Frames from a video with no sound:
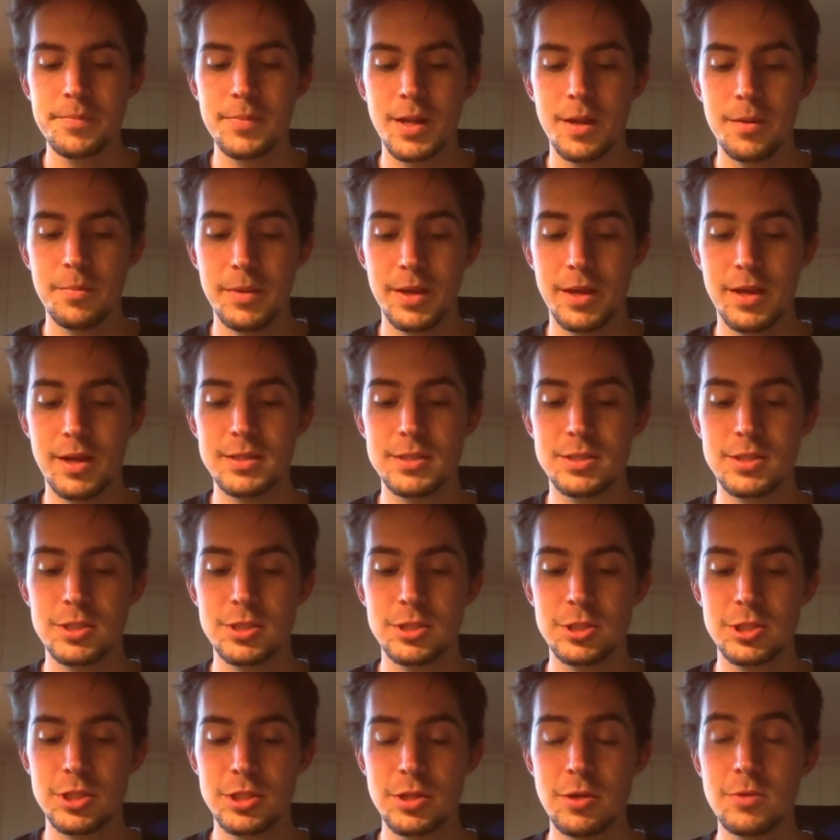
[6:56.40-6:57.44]
because
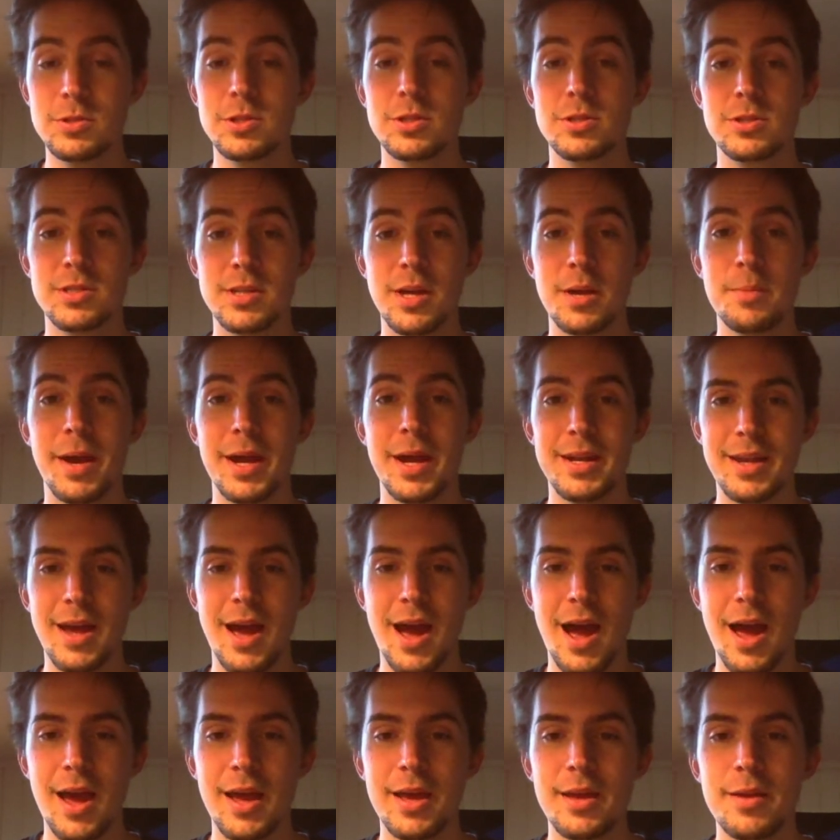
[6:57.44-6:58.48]
she knows her son might
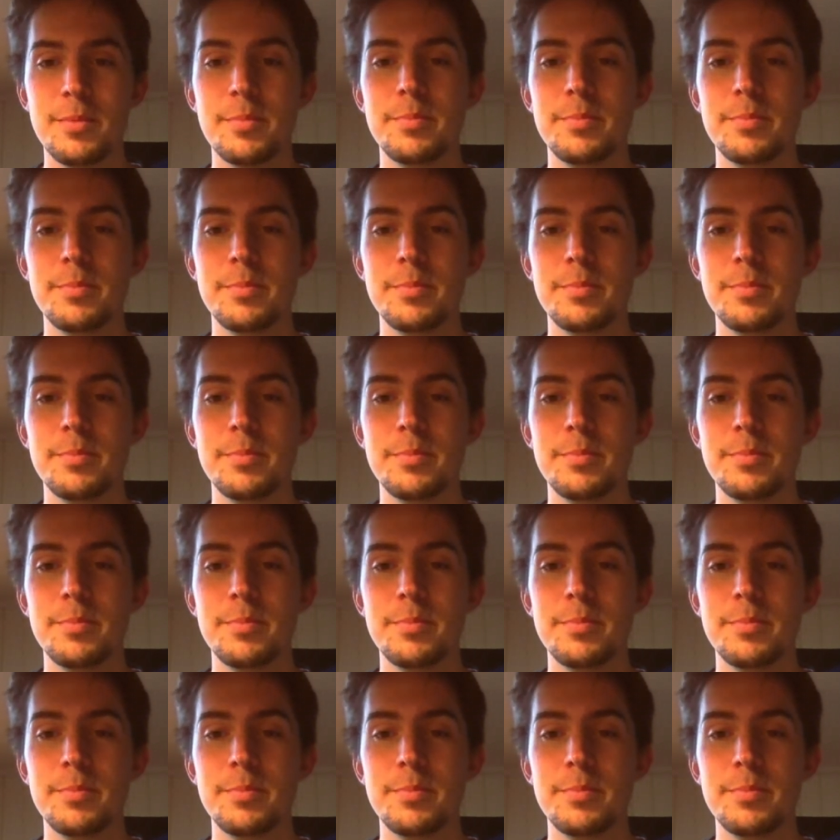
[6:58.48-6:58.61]
die.